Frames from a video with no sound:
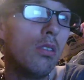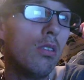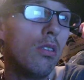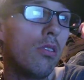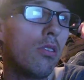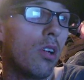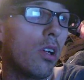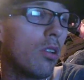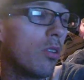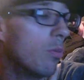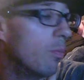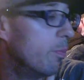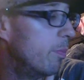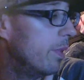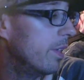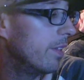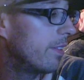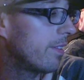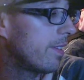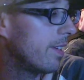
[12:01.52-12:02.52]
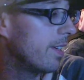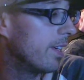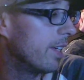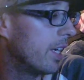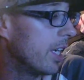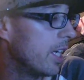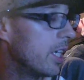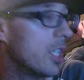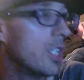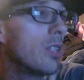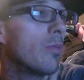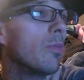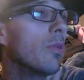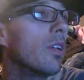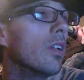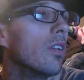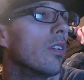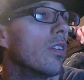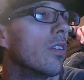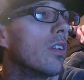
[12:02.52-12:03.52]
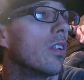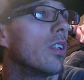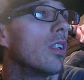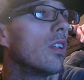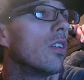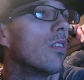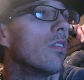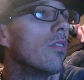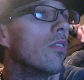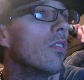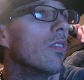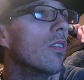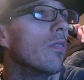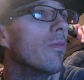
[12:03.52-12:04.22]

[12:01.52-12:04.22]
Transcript: lots of biscuit and hash brown. You know.